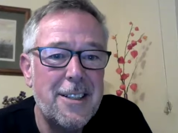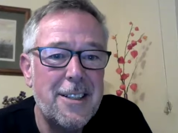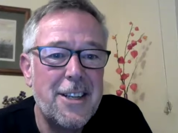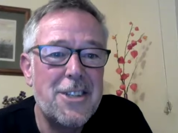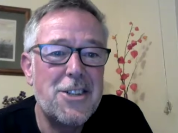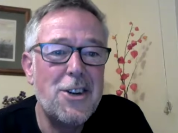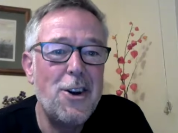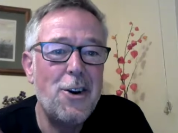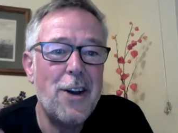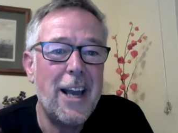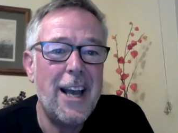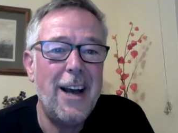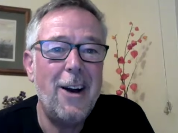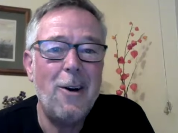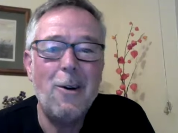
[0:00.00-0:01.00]
Because look
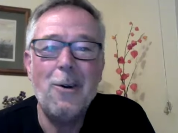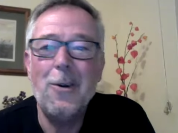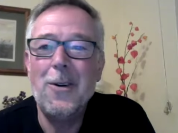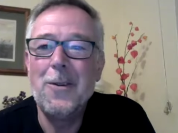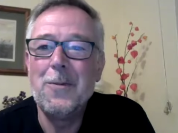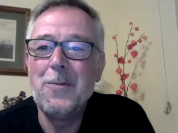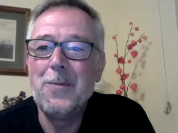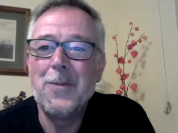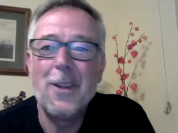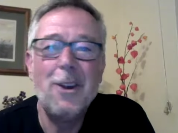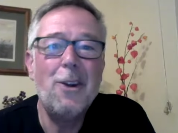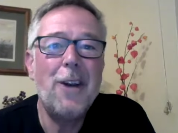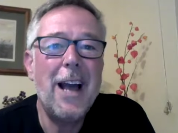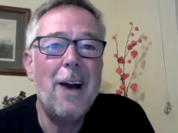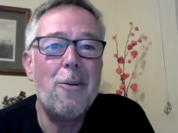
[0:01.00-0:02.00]
how
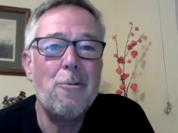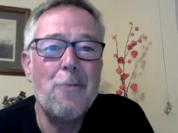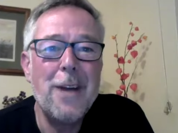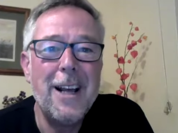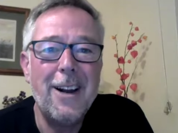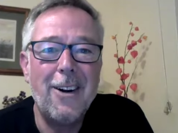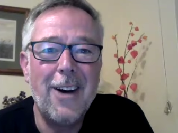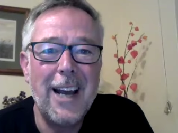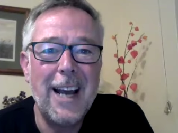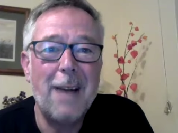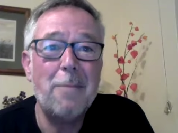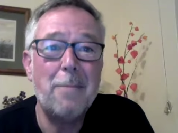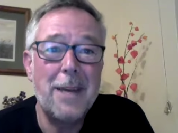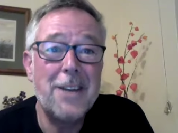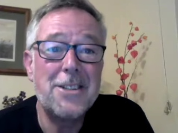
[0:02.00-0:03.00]
real I
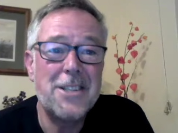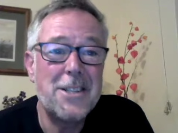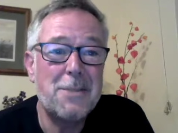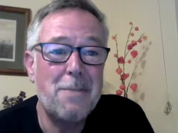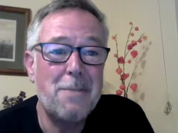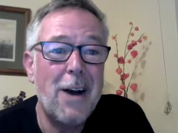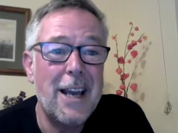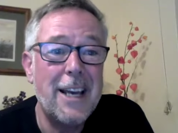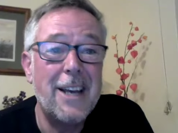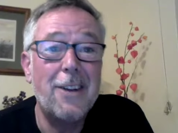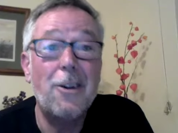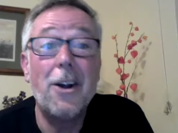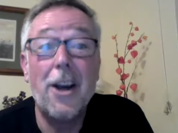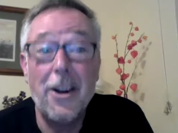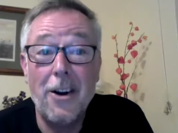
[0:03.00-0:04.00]
am, because it's my
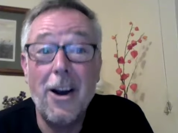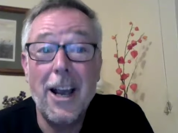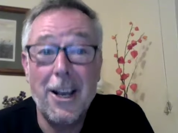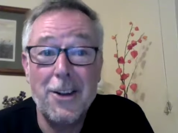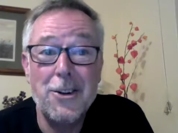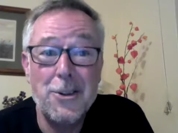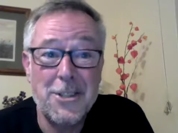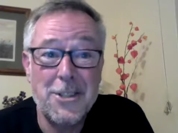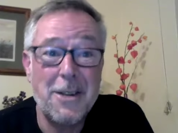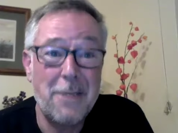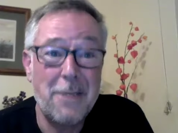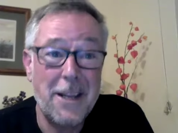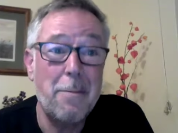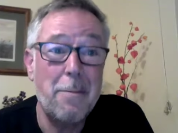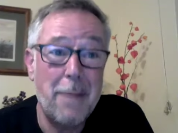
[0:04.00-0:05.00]
guilt and I can do
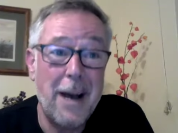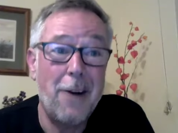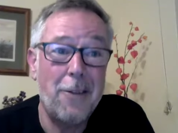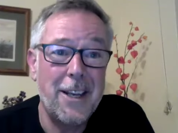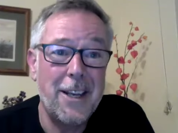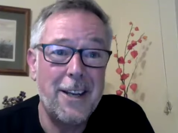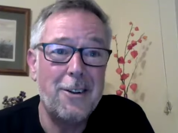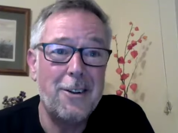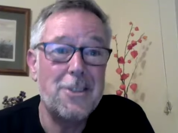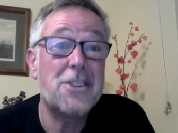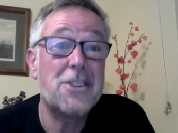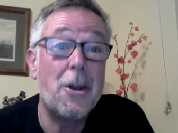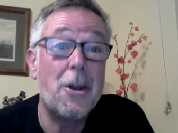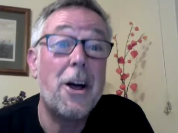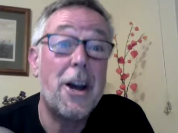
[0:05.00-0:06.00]
something about the guilt
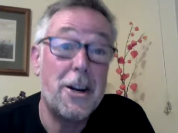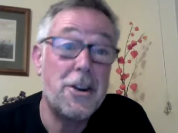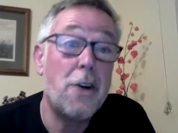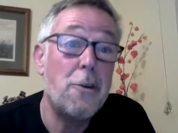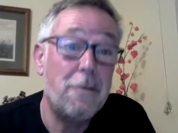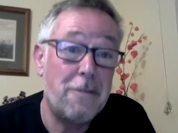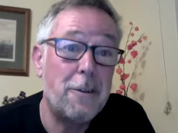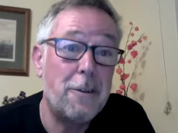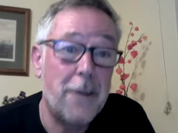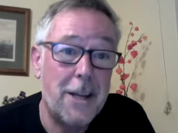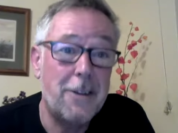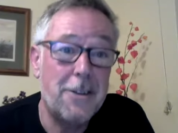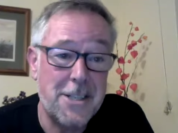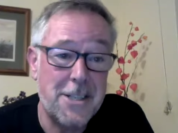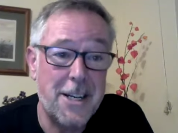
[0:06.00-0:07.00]
so that I don't feel
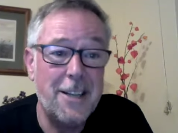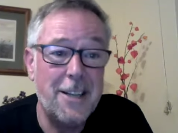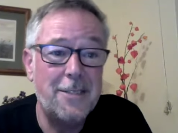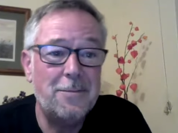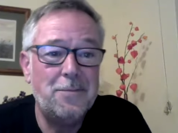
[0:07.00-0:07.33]
guilty.